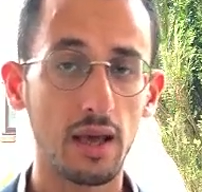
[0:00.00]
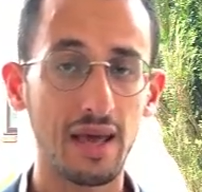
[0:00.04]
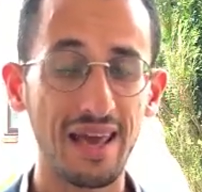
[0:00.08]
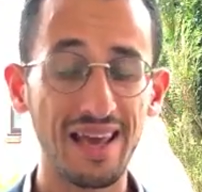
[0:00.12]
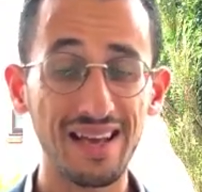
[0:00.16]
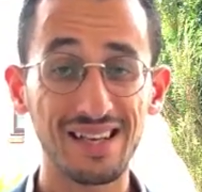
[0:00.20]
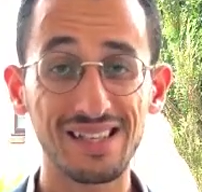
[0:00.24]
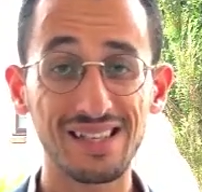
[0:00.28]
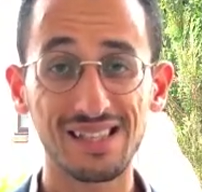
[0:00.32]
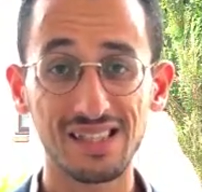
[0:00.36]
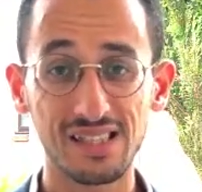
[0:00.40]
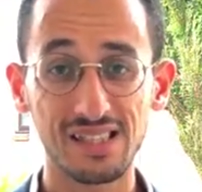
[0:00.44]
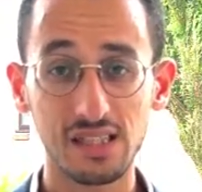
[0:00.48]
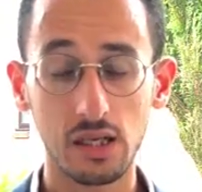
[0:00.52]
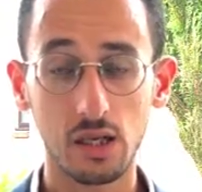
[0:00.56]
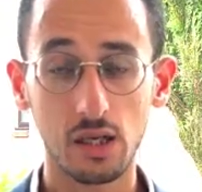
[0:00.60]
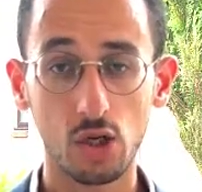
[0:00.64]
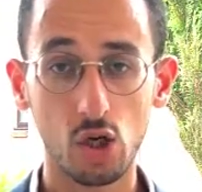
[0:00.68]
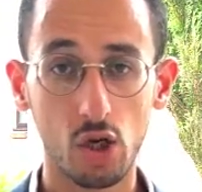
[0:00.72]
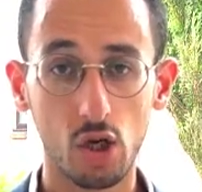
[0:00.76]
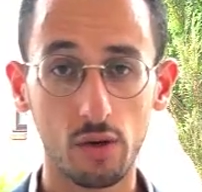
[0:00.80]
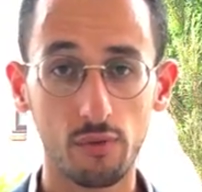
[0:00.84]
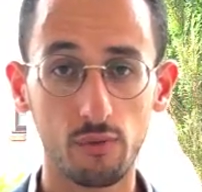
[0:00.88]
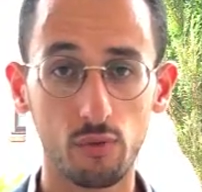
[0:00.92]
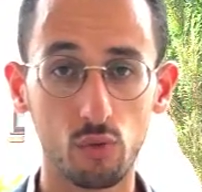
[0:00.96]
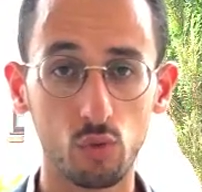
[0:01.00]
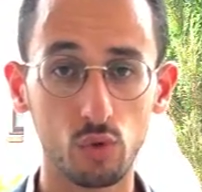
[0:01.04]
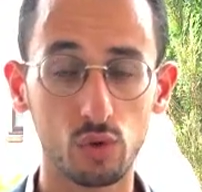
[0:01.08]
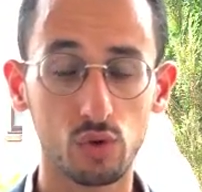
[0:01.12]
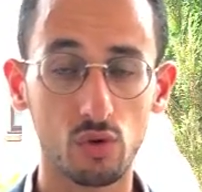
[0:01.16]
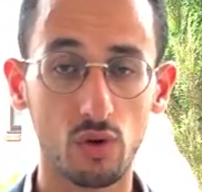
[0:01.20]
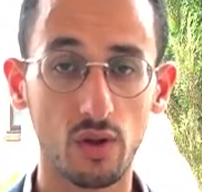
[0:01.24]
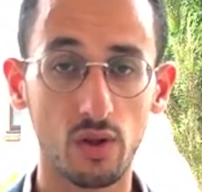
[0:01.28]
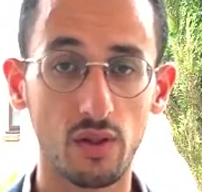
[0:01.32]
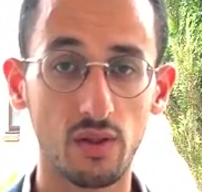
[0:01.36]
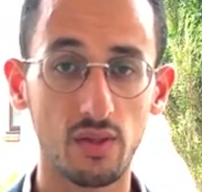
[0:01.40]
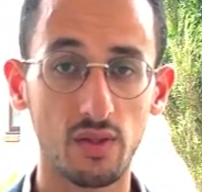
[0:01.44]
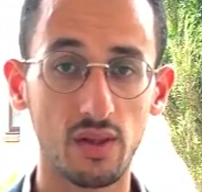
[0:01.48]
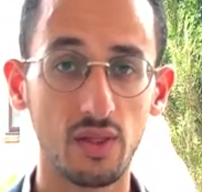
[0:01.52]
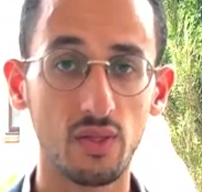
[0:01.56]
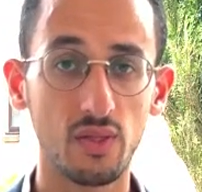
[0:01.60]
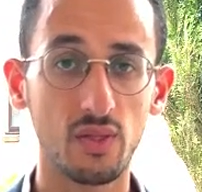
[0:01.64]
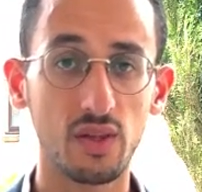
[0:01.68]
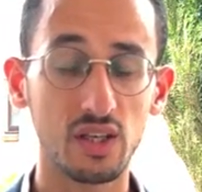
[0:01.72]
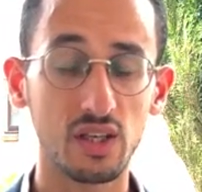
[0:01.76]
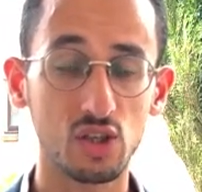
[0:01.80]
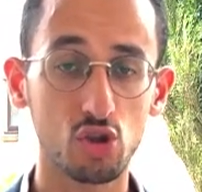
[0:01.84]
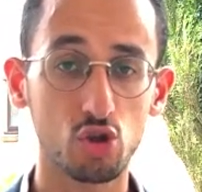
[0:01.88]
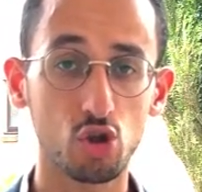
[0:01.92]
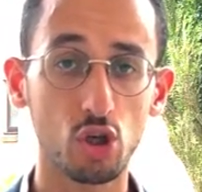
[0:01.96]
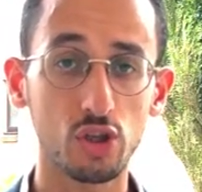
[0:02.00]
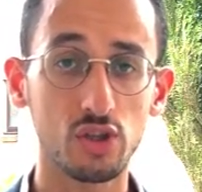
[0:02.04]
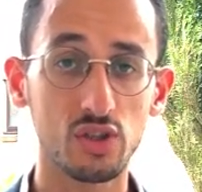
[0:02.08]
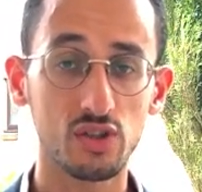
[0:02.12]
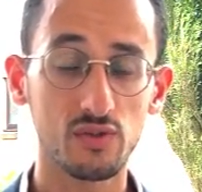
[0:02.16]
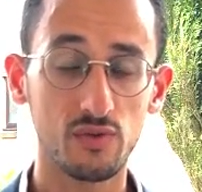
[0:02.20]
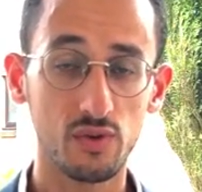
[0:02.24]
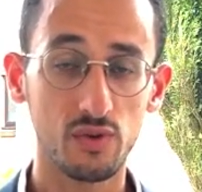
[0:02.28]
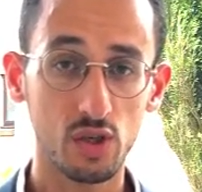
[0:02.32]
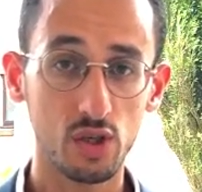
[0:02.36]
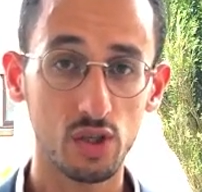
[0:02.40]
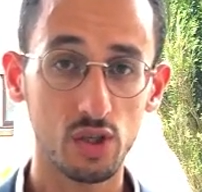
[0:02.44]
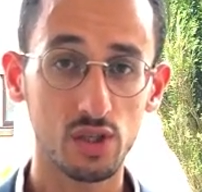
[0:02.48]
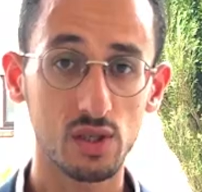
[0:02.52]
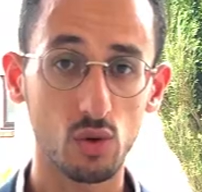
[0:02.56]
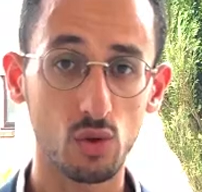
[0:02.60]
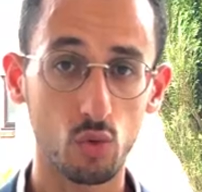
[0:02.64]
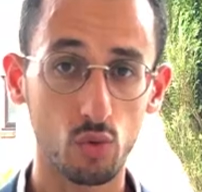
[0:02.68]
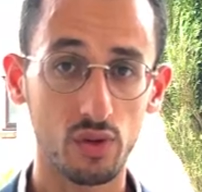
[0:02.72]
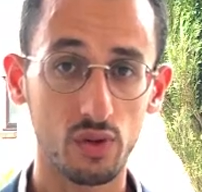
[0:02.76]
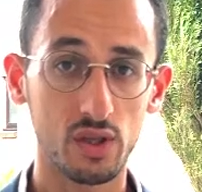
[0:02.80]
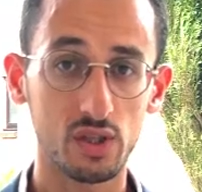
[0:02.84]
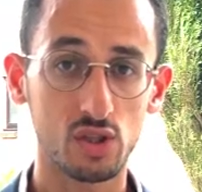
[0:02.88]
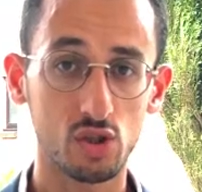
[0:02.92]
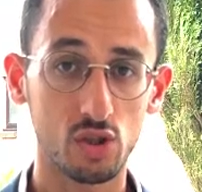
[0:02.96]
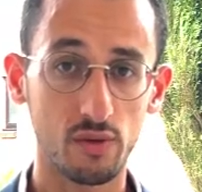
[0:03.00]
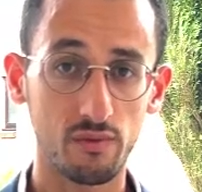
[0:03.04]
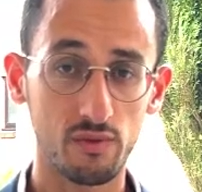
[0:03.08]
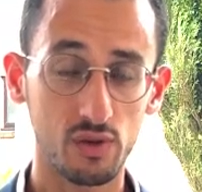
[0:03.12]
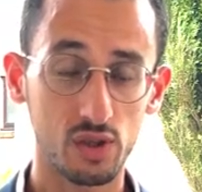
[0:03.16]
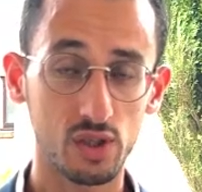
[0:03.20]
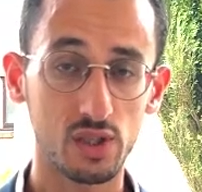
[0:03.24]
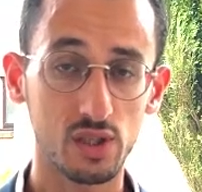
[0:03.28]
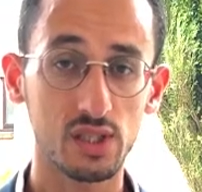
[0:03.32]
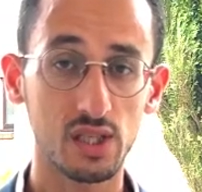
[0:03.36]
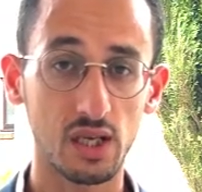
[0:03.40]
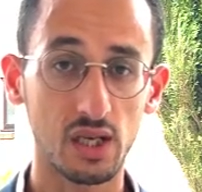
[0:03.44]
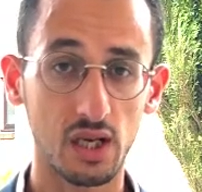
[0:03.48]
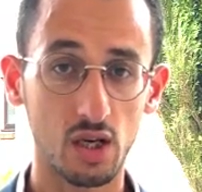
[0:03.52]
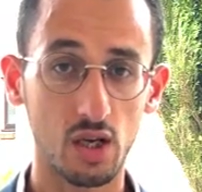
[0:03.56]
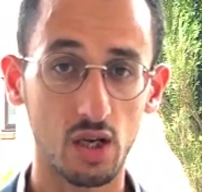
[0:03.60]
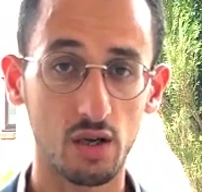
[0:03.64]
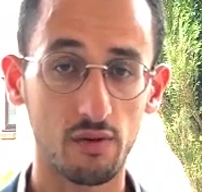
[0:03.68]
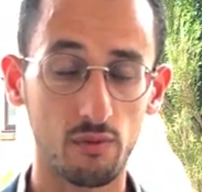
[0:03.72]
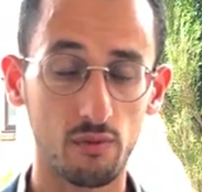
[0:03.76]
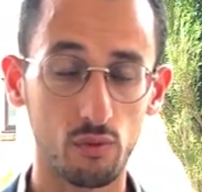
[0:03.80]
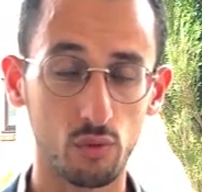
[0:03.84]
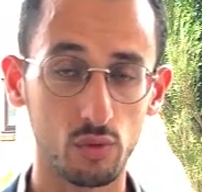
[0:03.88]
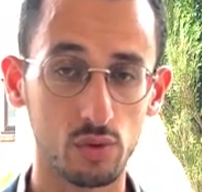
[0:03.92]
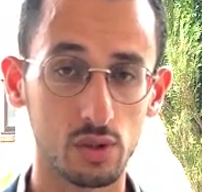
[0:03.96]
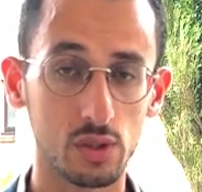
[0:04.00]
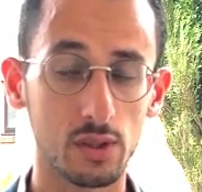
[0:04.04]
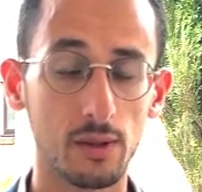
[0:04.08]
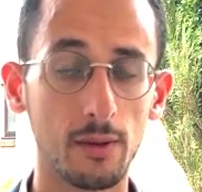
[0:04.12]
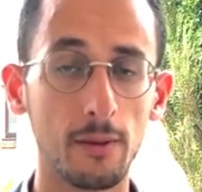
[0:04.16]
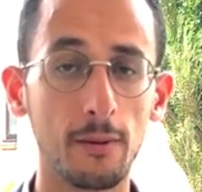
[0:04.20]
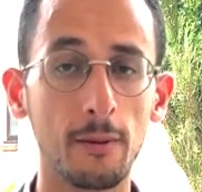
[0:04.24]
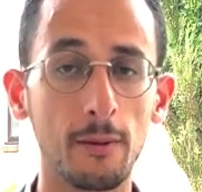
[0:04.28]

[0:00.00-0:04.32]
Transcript: exiting nerve root rather than the transverse or the traversing nerve root.